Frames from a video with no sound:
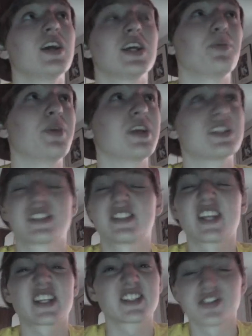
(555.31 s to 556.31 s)
He benched
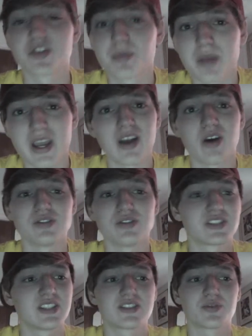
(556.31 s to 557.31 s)
600
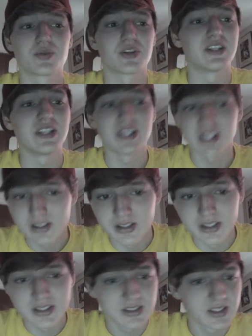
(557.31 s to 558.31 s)
pounds. It's
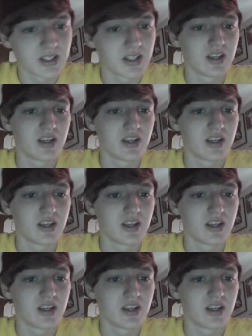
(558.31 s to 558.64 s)
ridiculous.